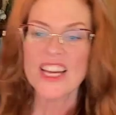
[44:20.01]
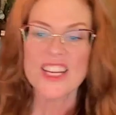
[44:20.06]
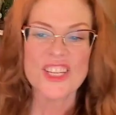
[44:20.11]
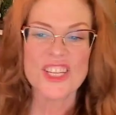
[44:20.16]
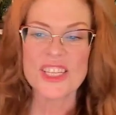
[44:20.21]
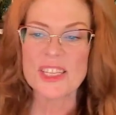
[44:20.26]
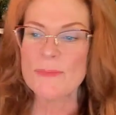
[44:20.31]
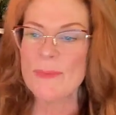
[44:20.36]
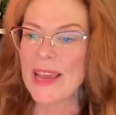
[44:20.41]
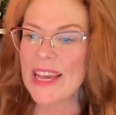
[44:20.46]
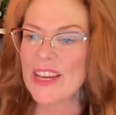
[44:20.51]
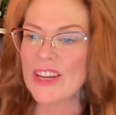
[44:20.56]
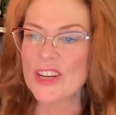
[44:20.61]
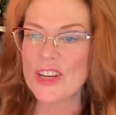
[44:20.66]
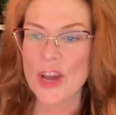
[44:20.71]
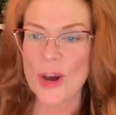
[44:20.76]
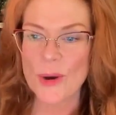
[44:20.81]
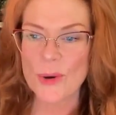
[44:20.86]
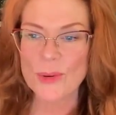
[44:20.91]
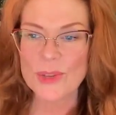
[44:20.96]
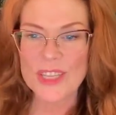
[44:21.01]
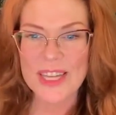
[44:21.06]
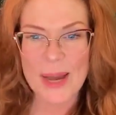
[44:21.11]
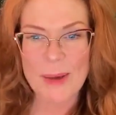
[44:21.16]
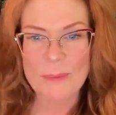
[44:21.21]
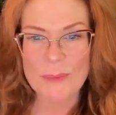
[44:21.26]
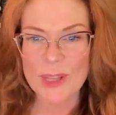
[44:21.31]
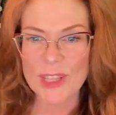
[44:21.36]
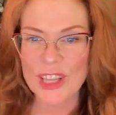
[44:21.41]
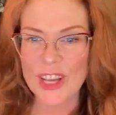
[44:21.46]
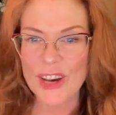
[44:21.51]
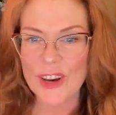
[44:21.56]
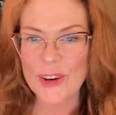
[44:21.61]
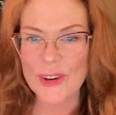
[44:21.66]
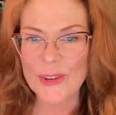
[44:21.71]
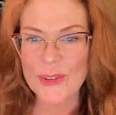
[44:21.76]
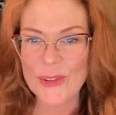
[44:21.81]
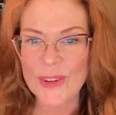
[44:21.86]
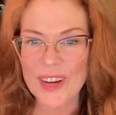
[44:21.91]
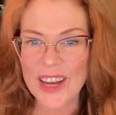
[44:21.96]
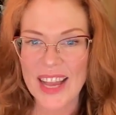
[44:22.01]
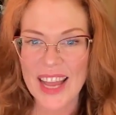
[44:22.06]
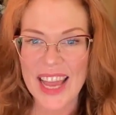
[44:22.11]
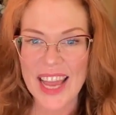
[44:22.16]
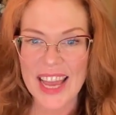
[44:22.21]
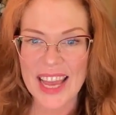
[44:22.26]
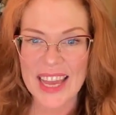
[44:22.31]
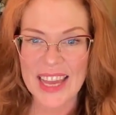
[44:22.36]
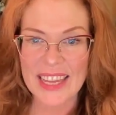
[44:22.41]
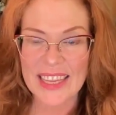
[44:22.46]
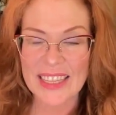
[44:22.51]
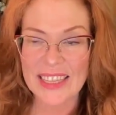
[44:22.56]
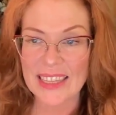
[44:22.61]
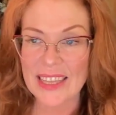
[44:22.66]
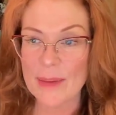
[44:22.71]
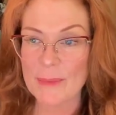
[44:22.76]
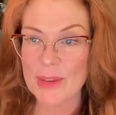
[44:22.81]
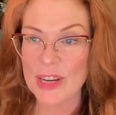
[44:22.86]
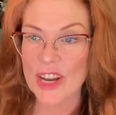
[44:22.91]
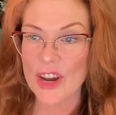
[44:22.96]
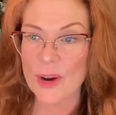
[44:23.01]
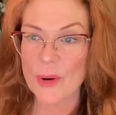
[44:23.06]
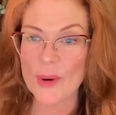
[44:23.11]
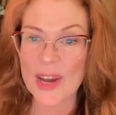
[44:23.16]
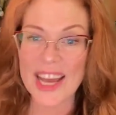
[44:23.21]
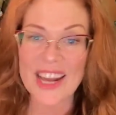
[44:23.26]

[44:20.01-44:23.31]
just make a note down below and let me know,